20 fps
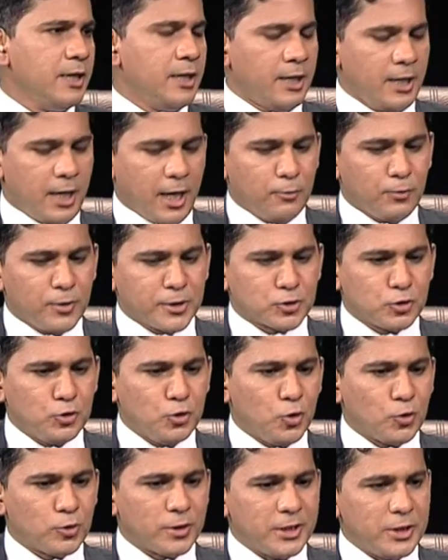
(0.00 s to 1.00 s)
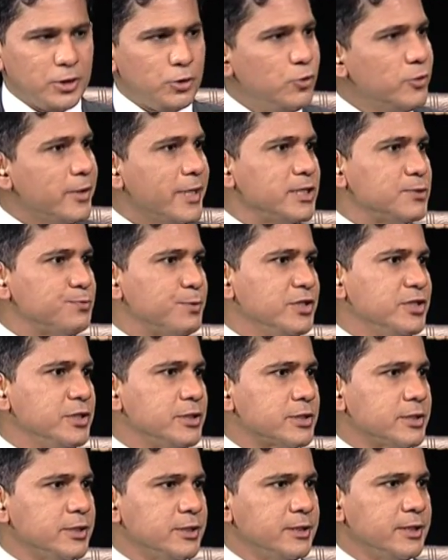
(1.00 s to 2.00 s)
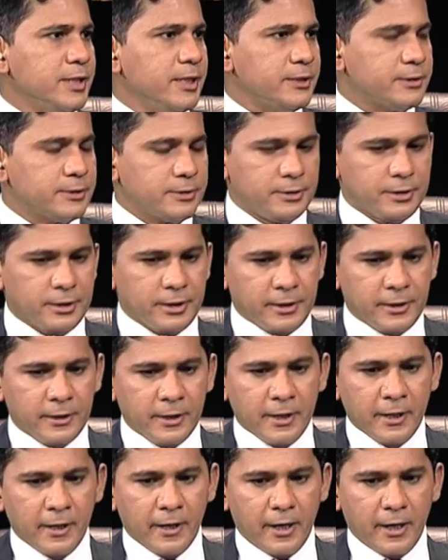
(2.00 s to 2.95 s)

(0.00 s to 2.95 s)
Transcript: I want to know the UK's position that in